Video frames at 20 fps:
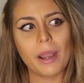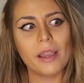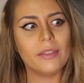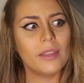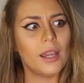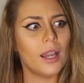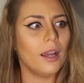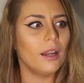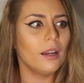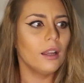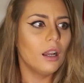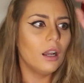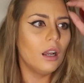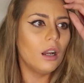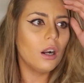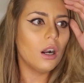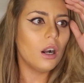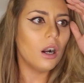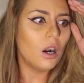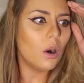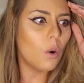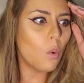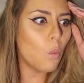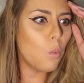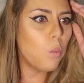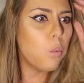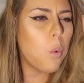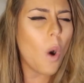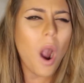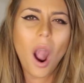by that,
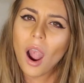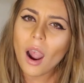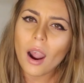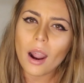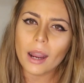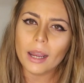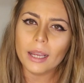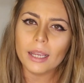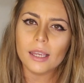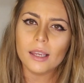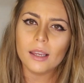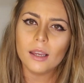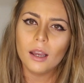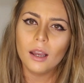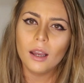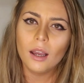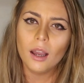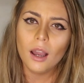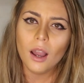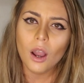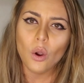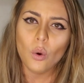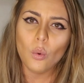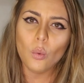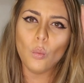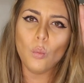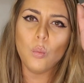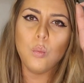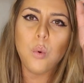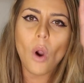why?
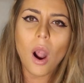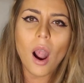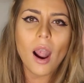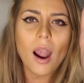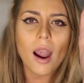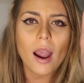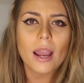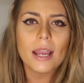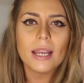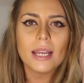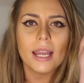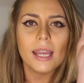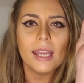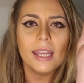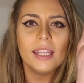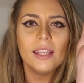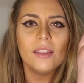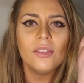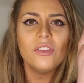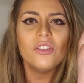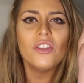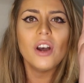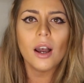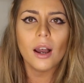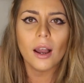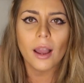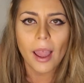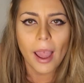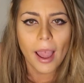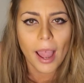Why in
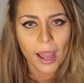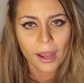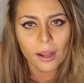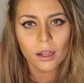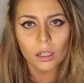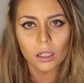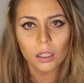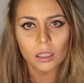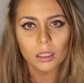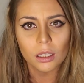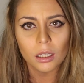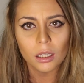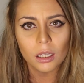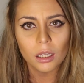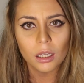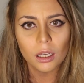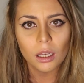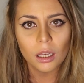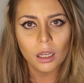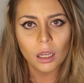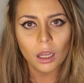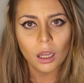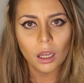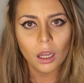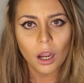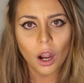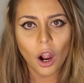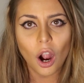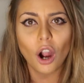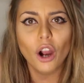the hell
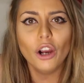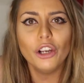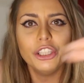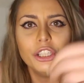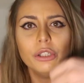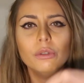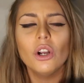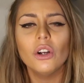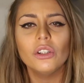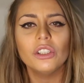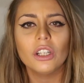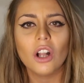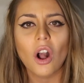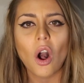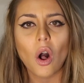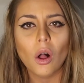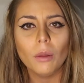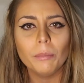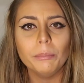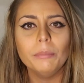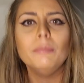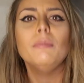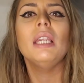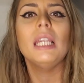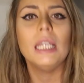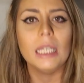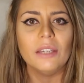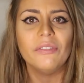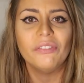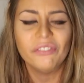are you gonna call
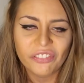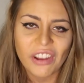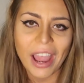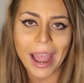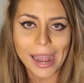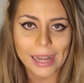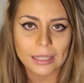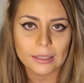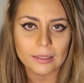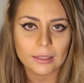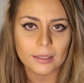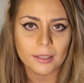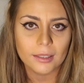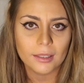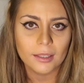me fat?